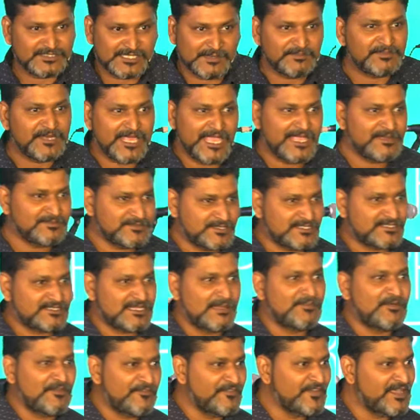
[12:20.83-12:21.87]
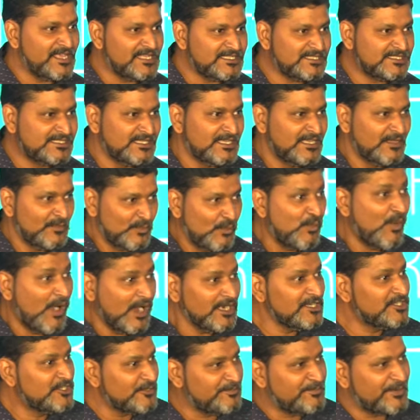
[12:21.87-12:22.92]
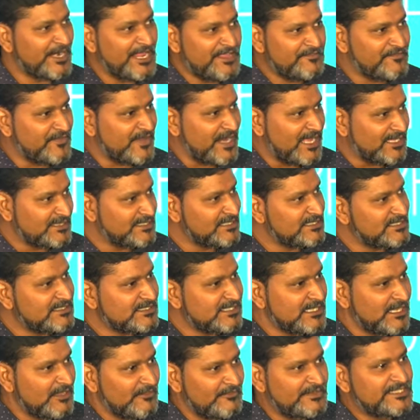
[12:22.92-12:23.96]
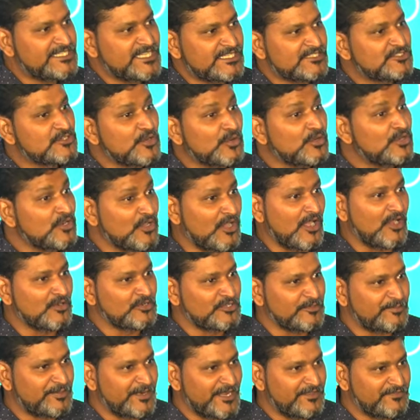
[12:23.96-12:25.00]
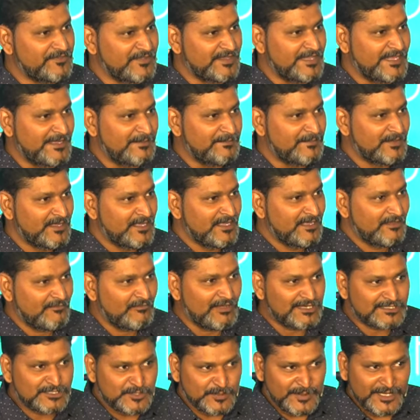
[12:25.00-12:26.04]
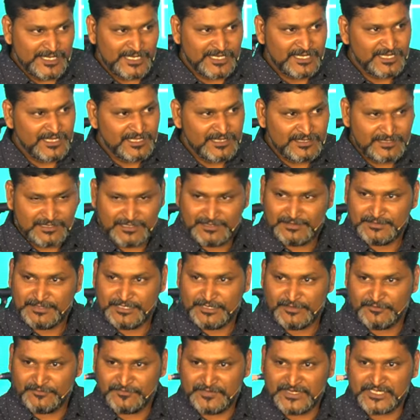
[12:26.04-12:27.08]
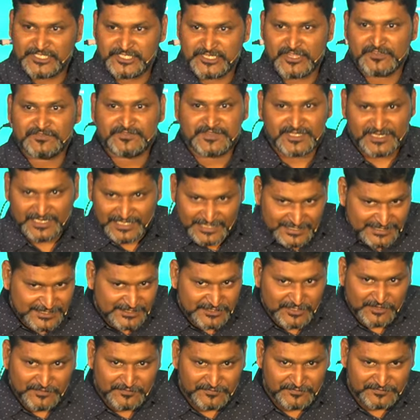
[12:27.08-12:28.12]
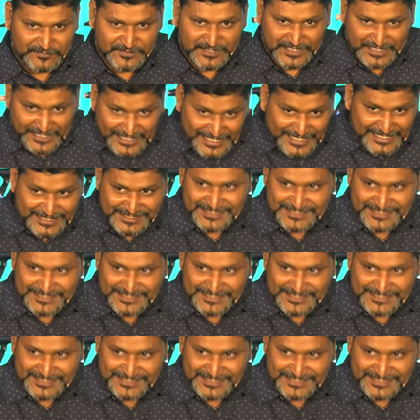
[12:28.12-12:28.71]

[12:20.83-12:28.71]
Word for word: You know, sometimes some of us want to pray for others, we just don't know how to pray for them. Once we, uh, you know, finish up the list of the